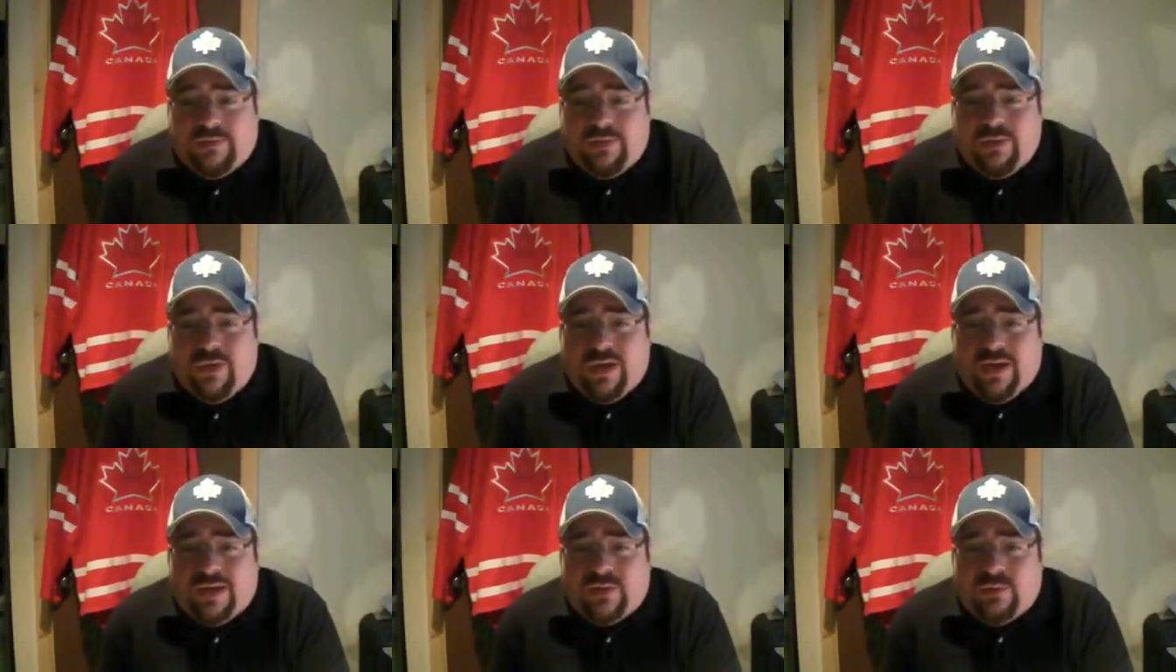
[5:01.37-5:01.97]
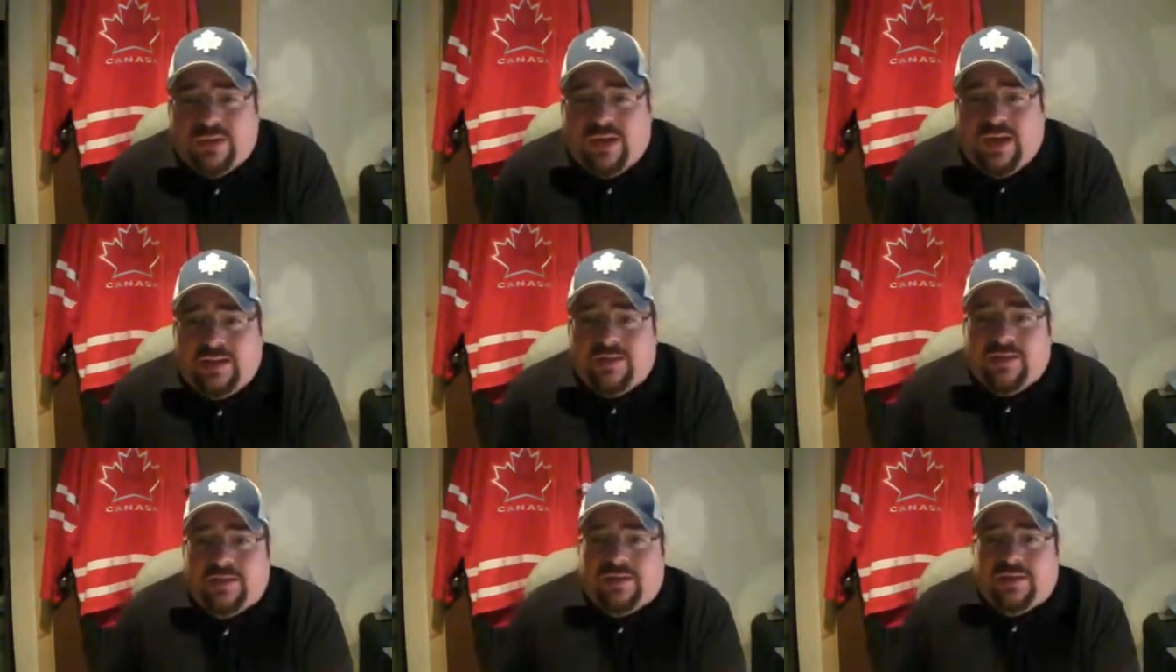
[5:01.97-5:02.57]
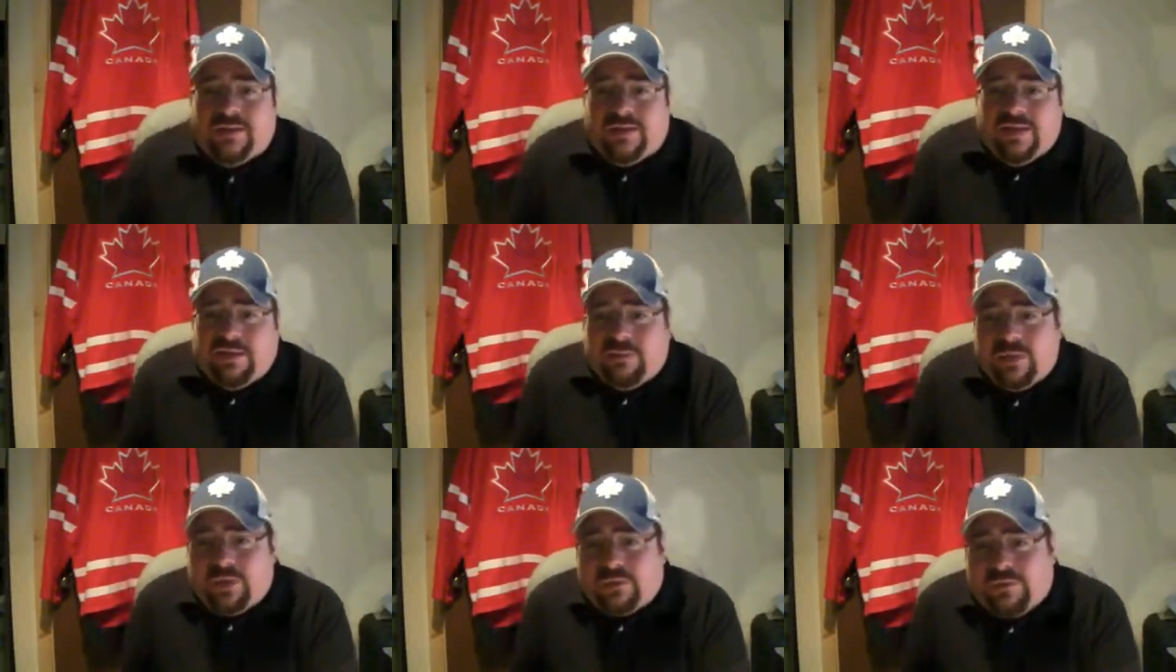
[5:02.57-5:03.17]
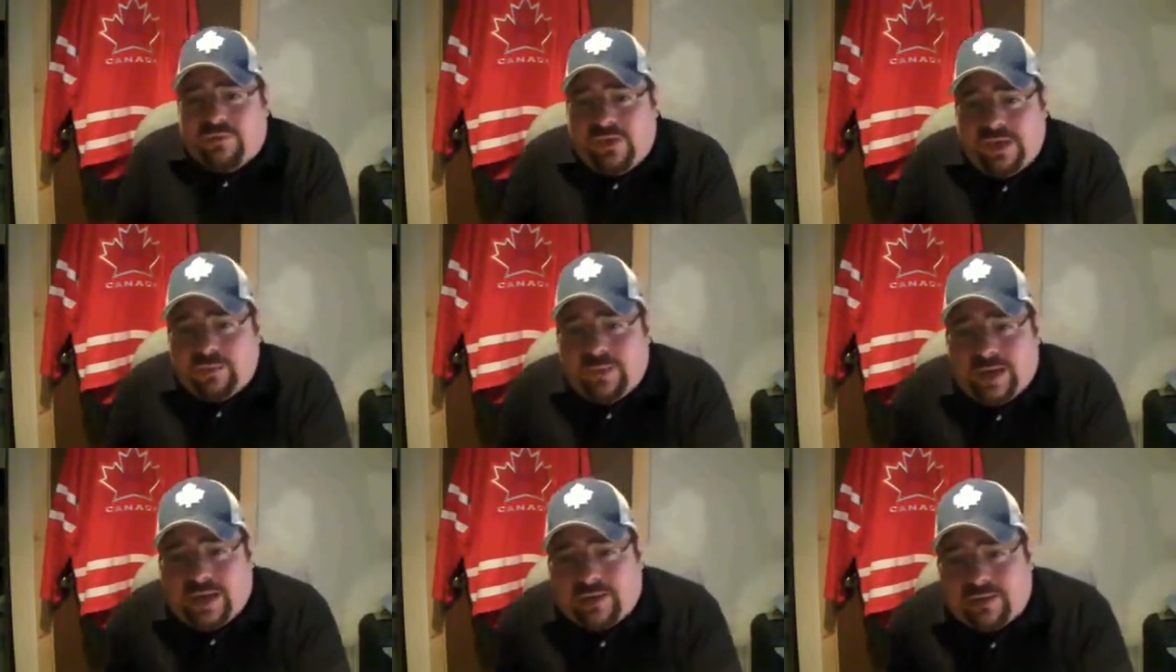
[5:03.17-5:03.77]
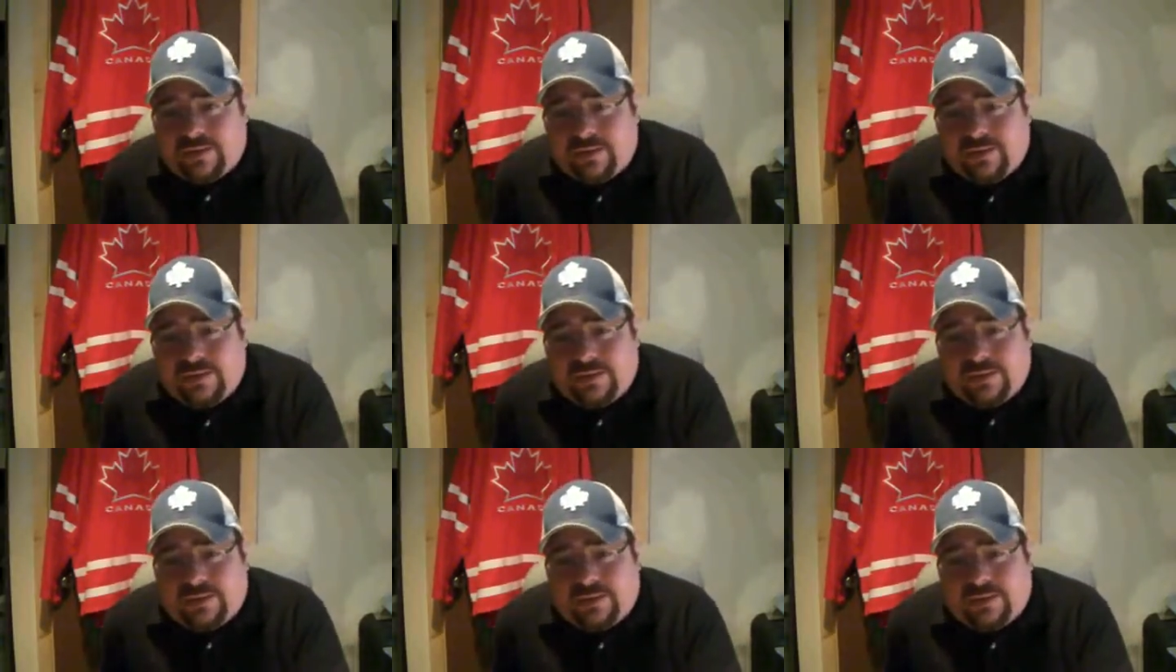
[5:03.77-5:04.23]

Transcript: And if you guys would like to give me your feedback,